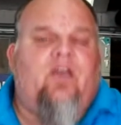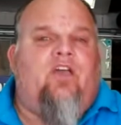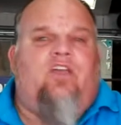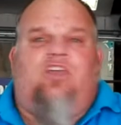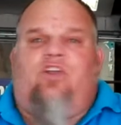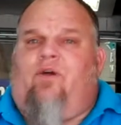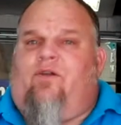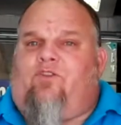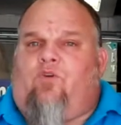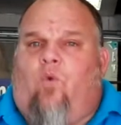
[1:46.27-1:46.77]
You
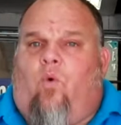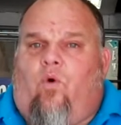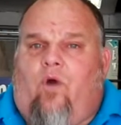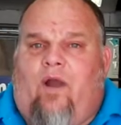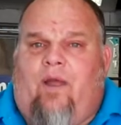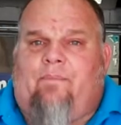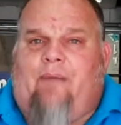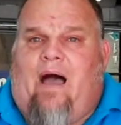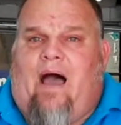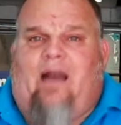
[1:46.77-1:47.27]
don't have to
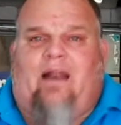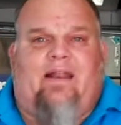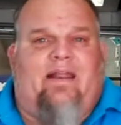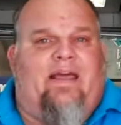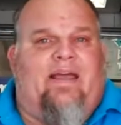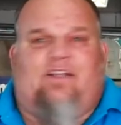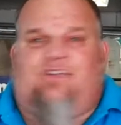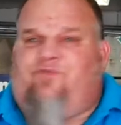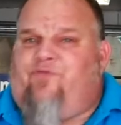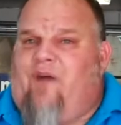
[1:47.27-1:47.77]
worry about it.
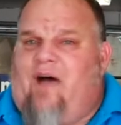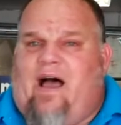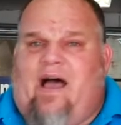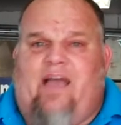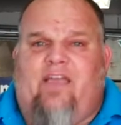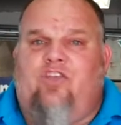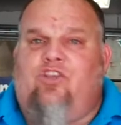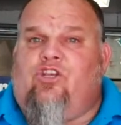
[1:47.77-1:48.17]
It's fine.